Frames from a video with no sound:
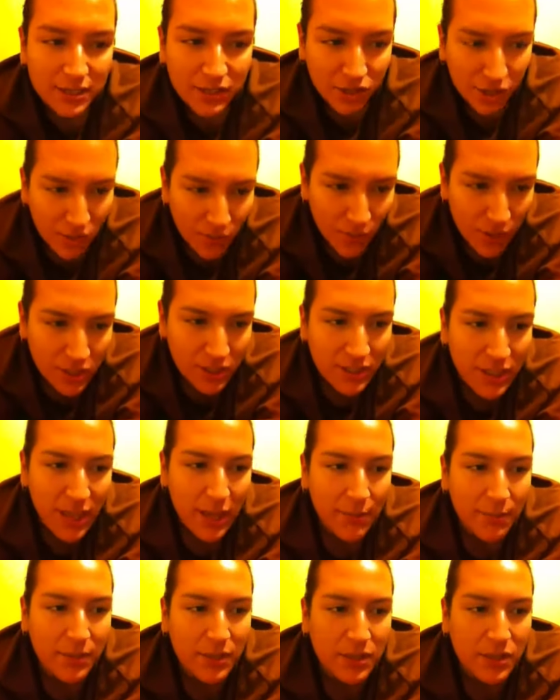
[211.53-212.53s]
I started watching the
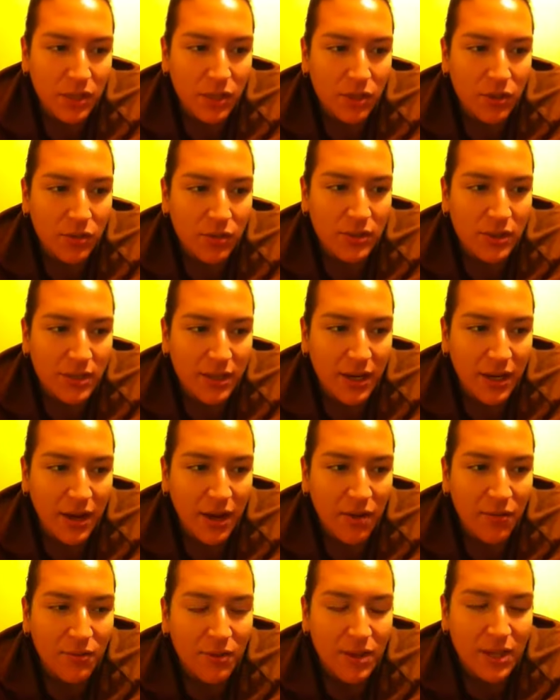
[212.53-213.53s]
episodes and I
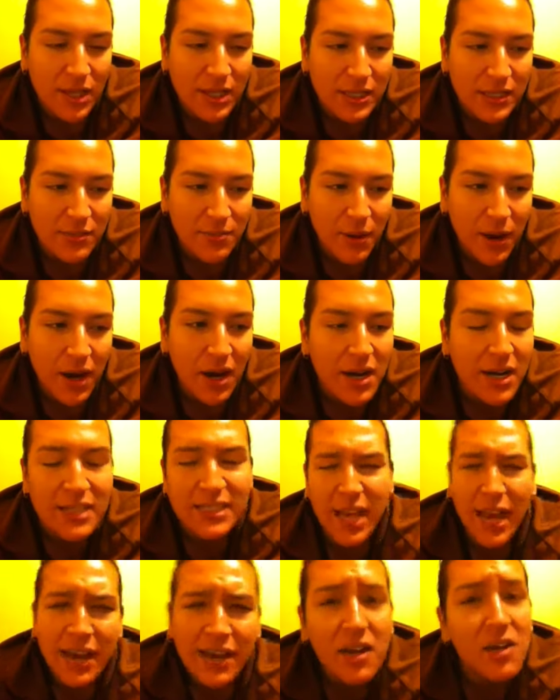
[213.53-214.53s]
got really inspired
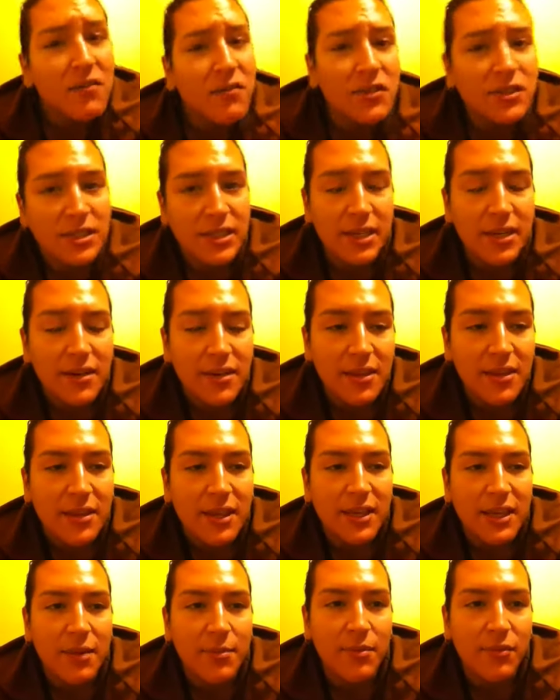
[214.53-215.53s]
because I had never seen anything
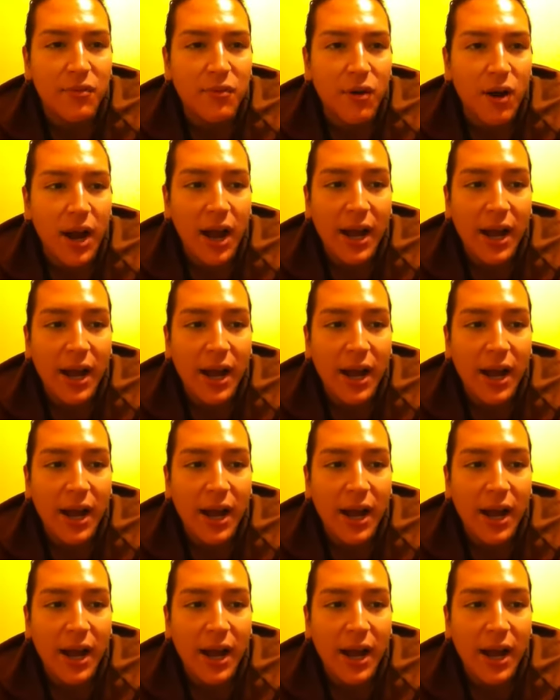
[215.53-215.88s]
like that before.